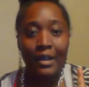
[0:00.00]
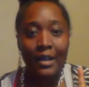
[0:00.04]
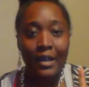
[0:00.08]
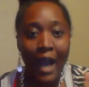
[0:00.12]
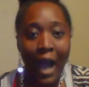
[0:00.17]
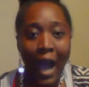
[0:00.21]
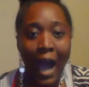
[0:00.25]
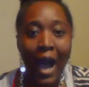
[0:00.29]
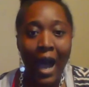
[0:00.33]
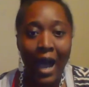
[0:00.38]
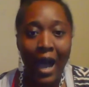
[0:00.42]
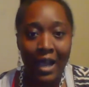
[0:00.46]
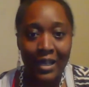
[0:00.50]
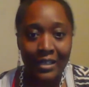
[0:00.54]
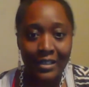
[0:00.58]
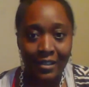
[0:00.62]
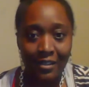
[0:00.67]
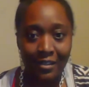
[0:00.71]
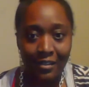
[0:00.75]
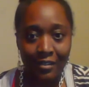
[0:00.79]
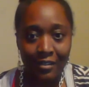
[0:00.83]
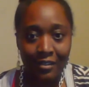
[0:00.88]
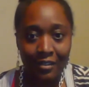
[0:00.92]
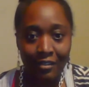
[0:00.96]
God,
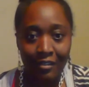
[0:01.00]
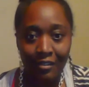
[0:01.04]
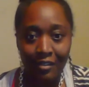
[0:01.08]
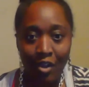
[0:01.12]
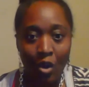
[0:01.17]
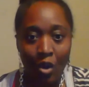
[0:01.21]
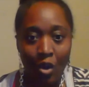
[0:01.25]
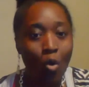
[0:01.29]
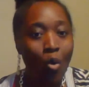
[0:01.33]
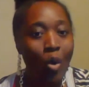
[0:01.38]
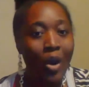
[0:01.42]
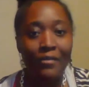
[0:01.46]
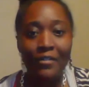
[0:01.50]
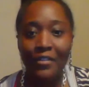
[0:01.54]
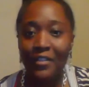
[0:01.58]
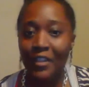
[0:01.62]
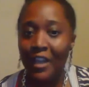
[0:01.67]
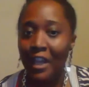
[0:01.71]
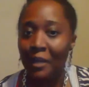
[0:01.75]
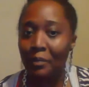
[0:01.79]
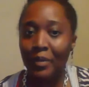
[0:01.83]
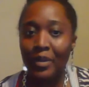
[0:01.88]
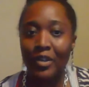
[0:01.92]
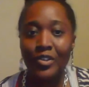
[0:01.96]
whoever
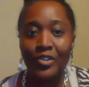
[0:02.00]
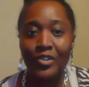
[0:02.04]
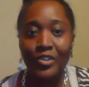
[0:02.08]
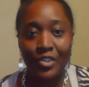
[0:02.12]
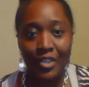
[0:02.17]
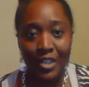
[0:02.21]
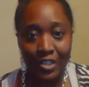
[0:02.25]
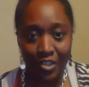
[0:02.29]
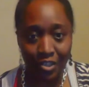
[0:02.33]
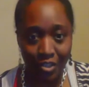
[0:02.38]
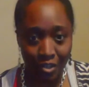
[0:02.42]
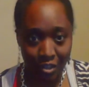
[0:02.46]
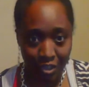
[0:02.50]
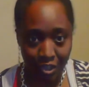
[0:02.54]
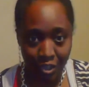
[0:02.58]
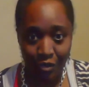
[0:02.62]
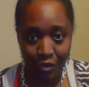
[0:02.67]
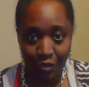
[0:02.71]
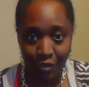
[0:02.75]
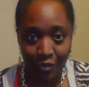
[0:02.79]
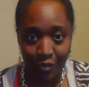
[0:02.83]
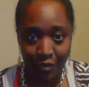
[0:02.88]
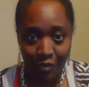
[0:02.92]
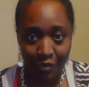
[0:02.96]
that person is to
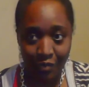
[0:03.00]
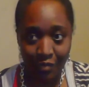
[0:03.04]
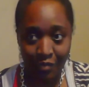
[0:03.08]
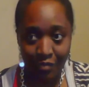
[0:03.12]
you,